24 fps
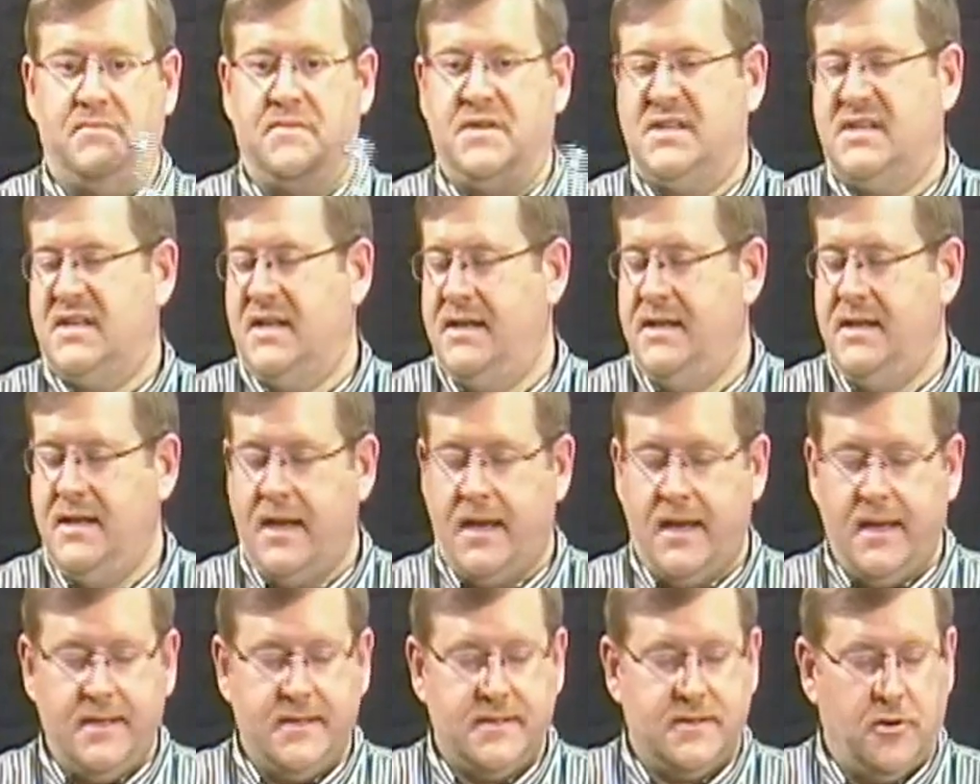Just a
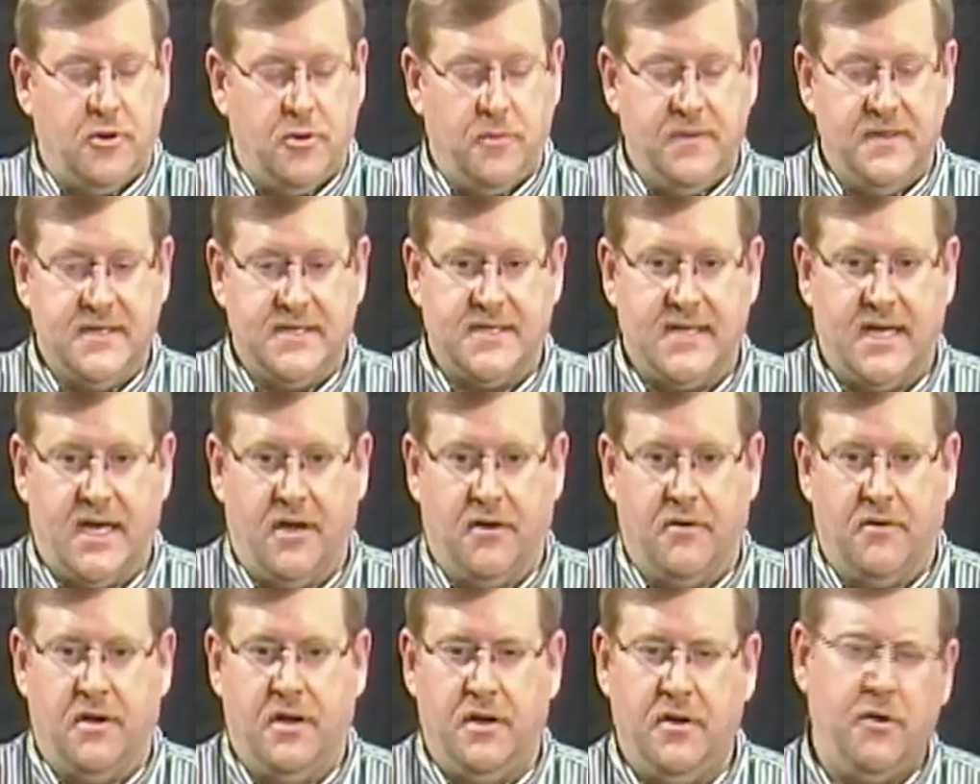nice open
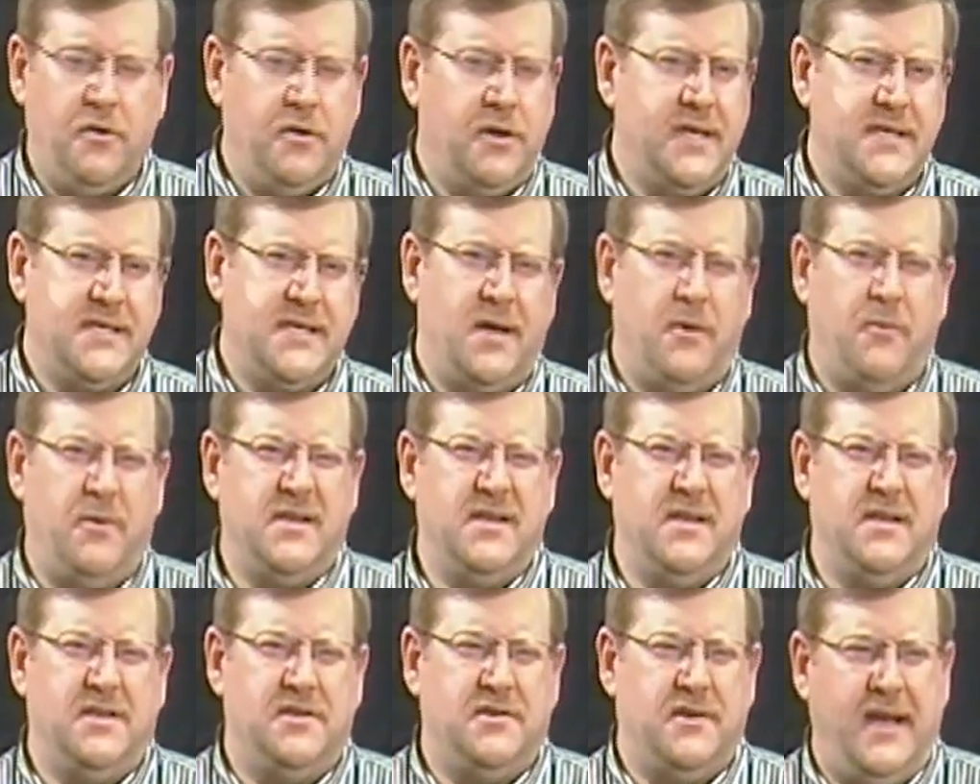sound. Now notice I
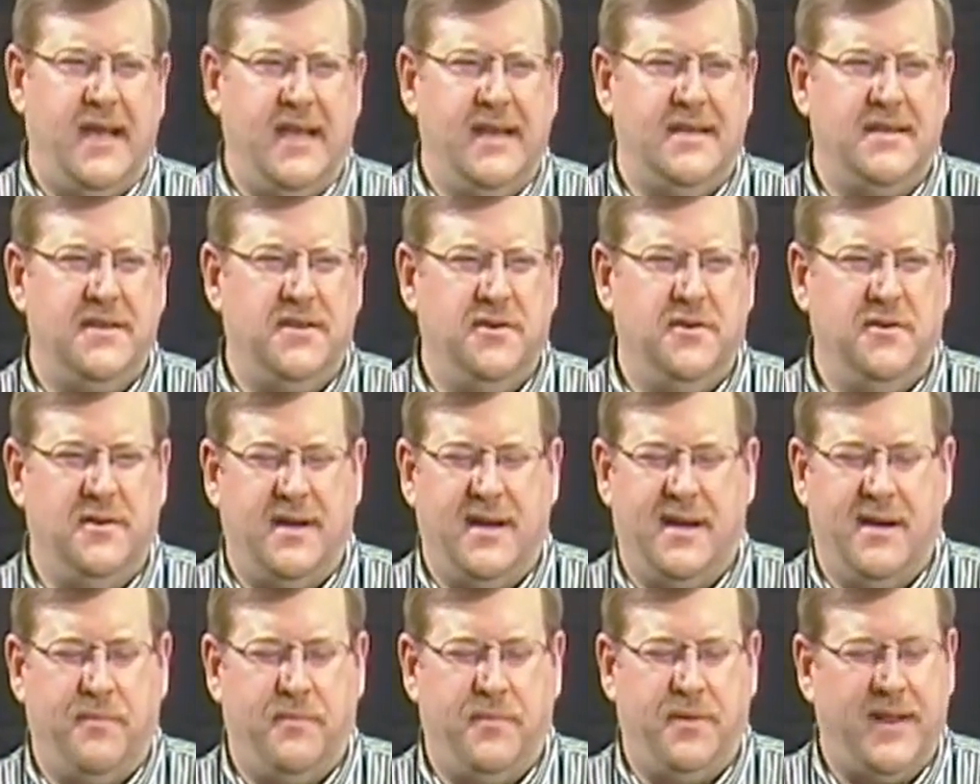wasn't trying
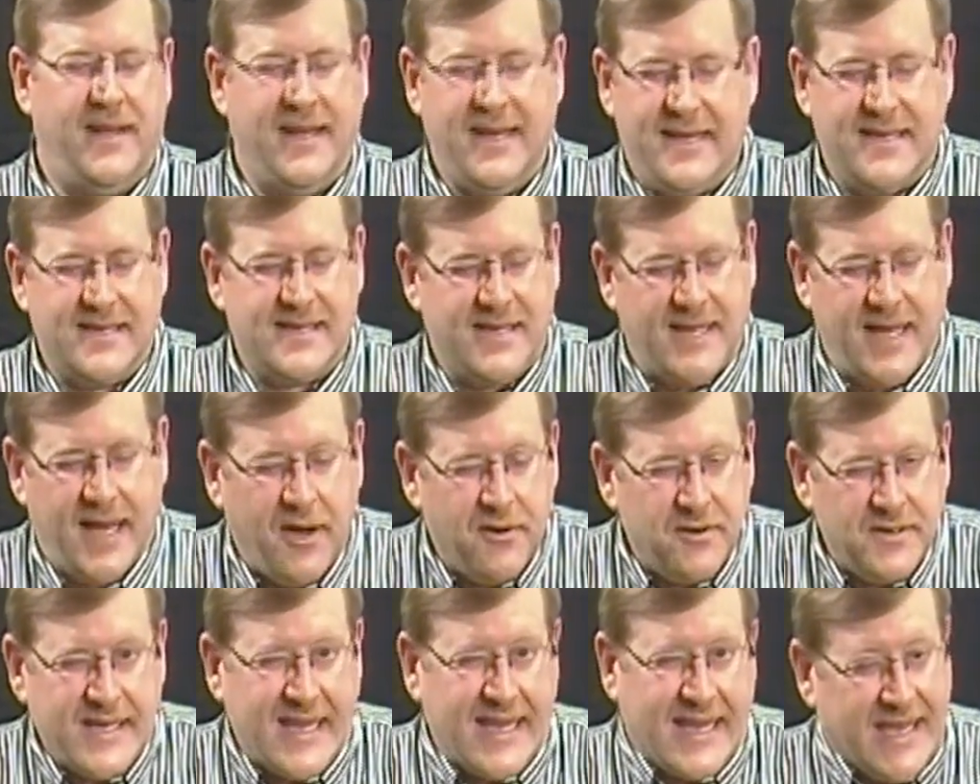to play as
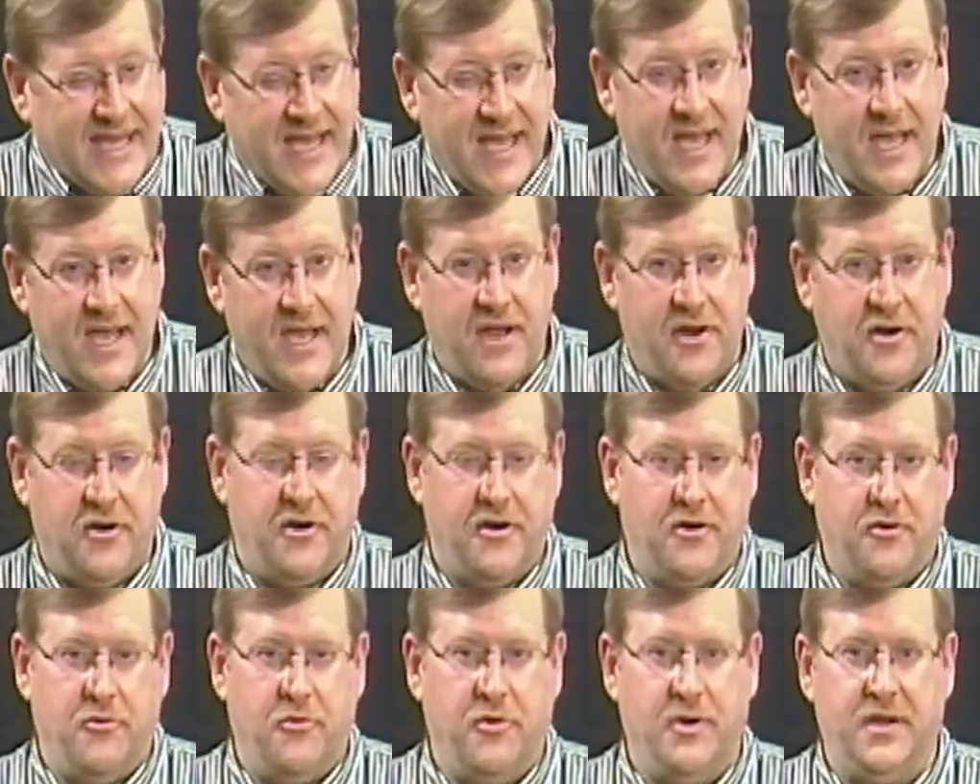loud as I can
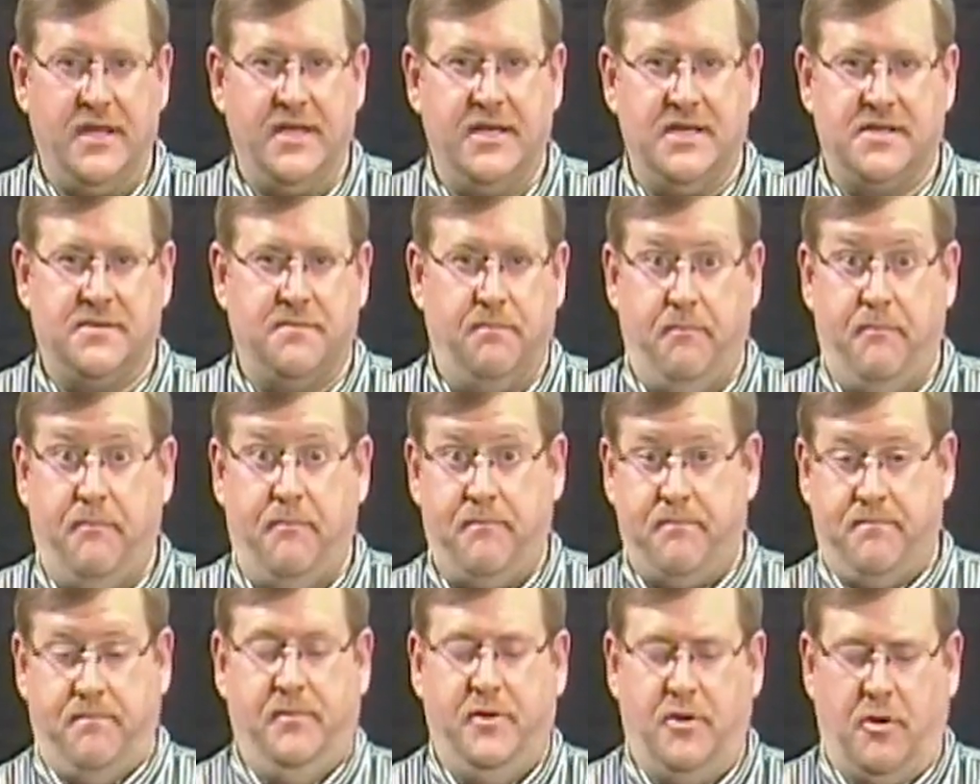or really just,
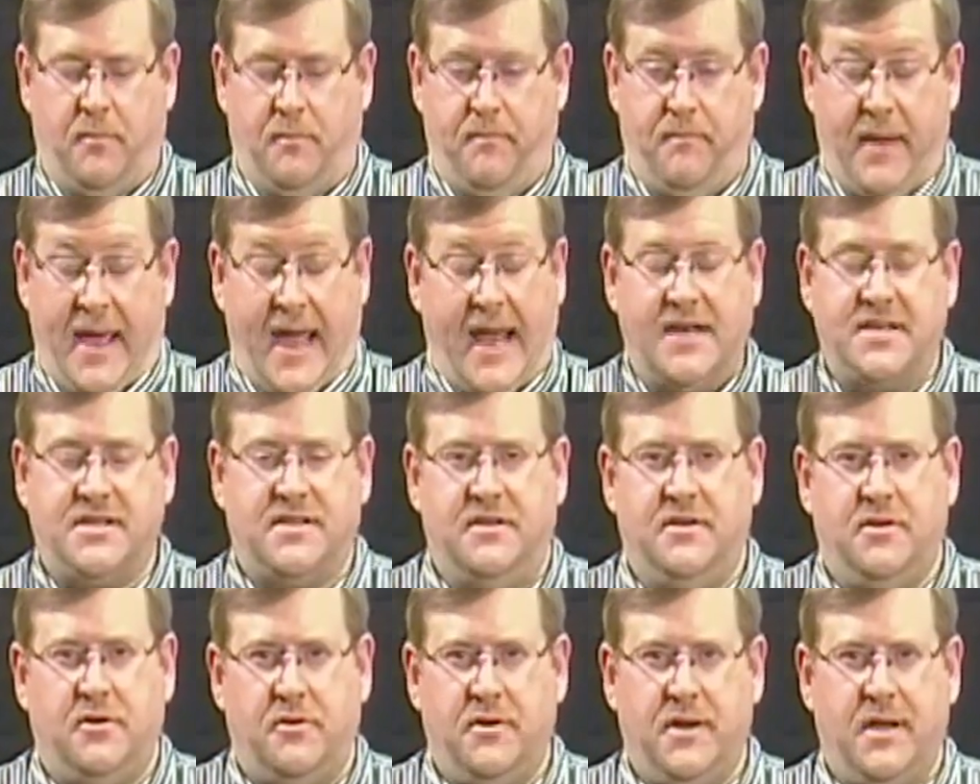bash
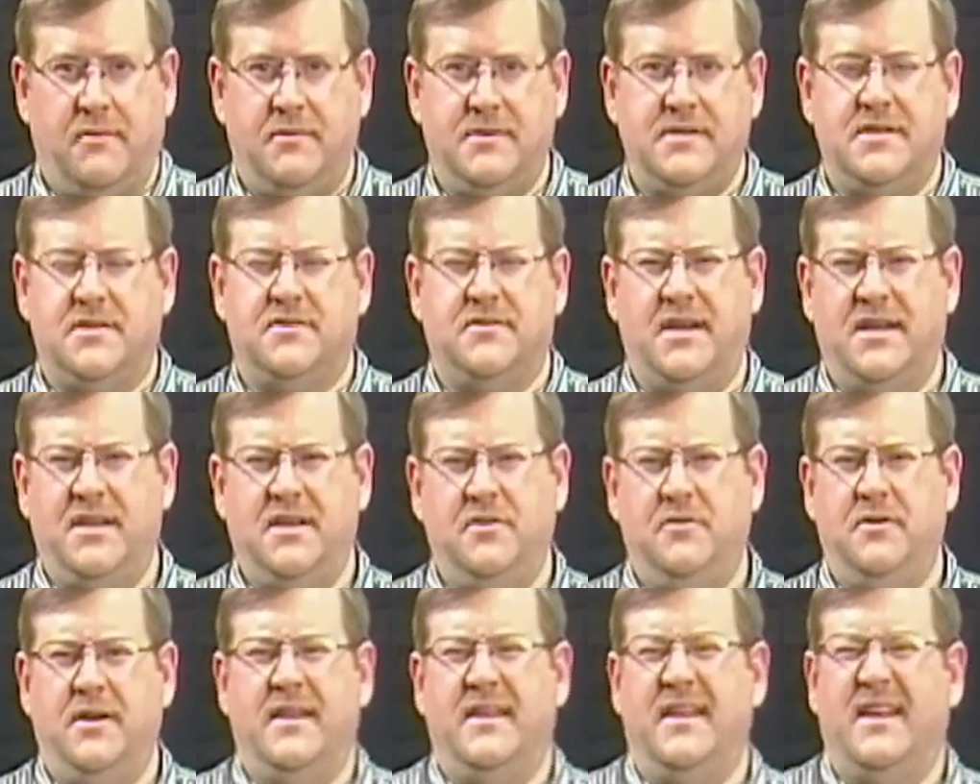the note. I wasn't trying
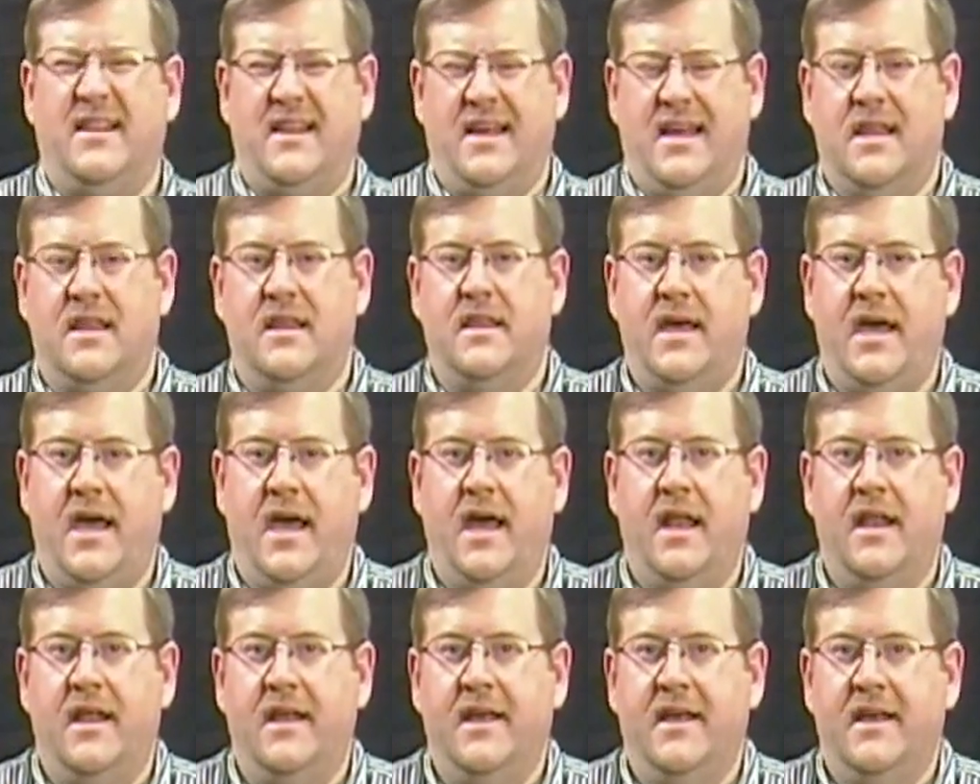to do anything like
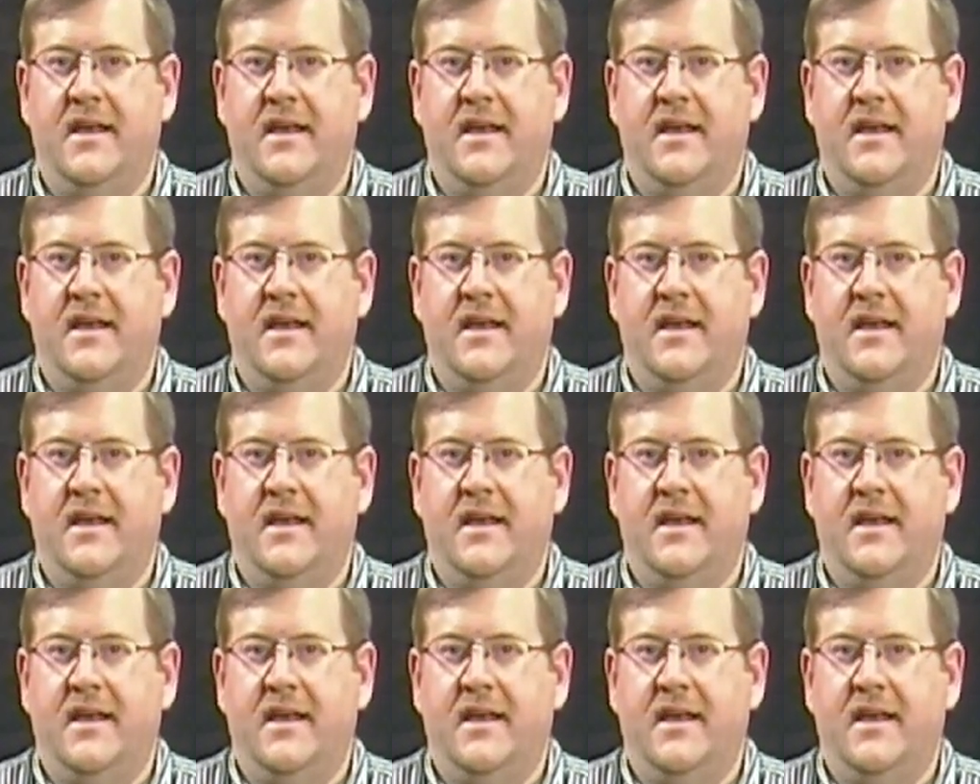that.